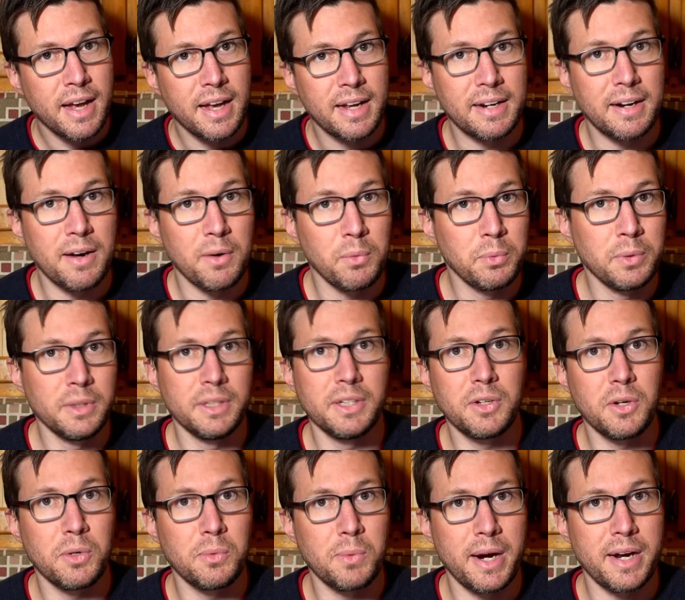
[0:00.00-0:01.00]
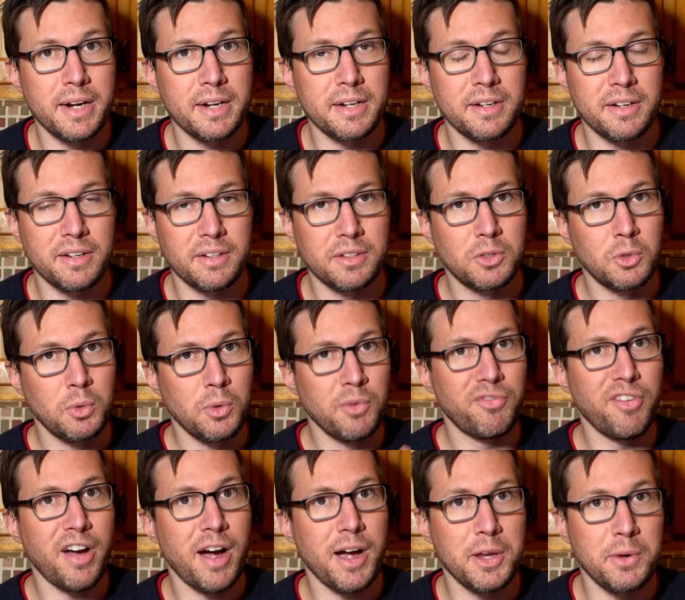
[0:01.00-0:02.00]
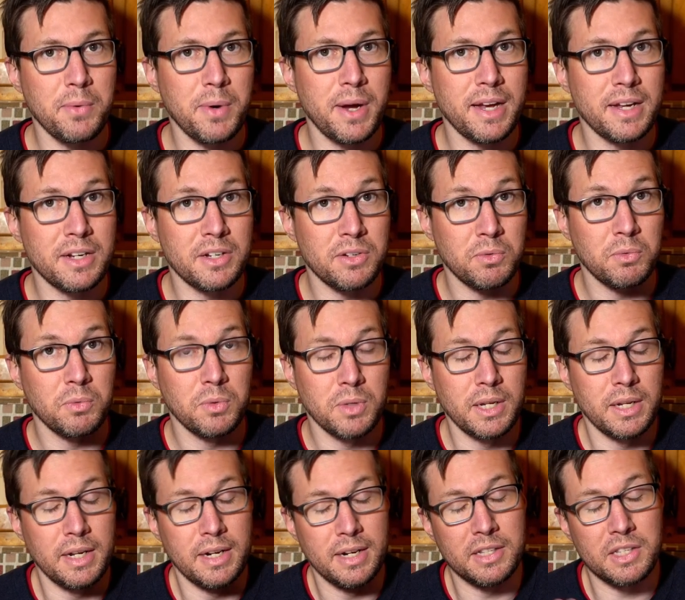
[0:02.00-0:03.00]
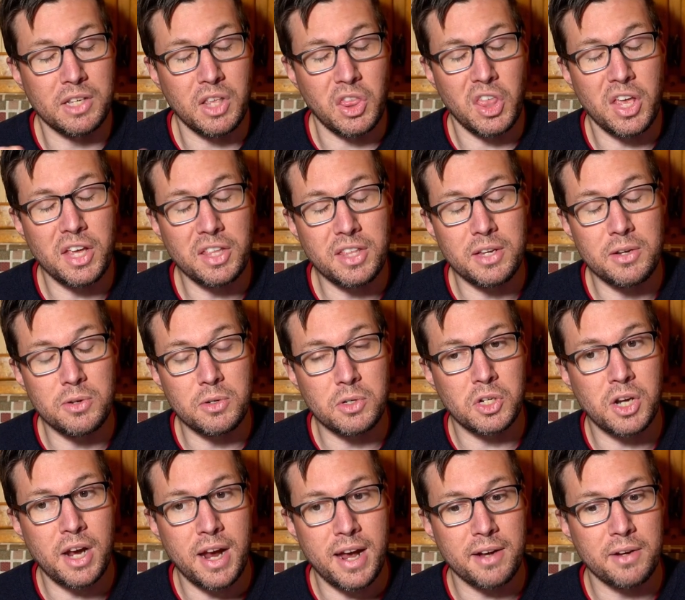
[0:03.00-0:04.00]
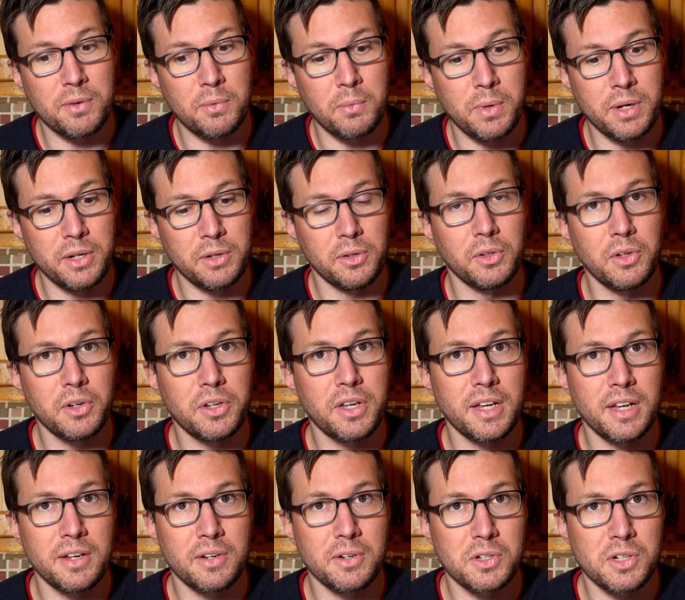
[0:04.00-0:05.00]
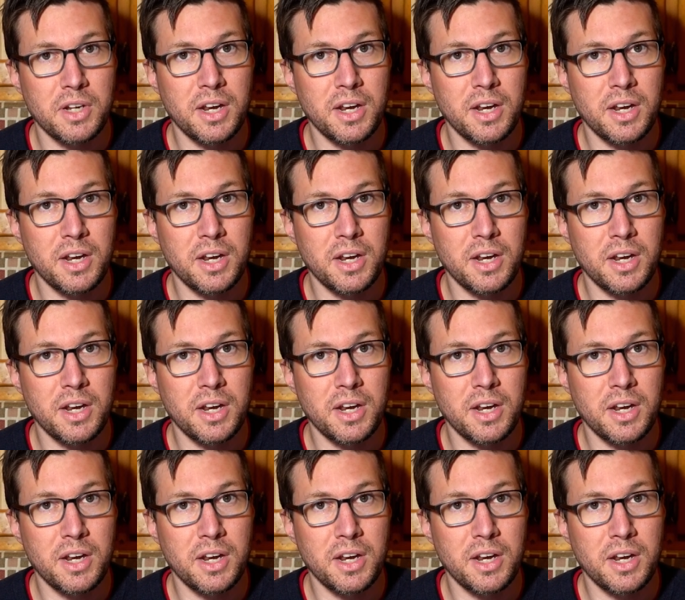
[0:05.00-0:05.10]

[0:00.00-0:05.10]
And a really good way to, to evaluate, and, and it's a thing that you check when you're looking at your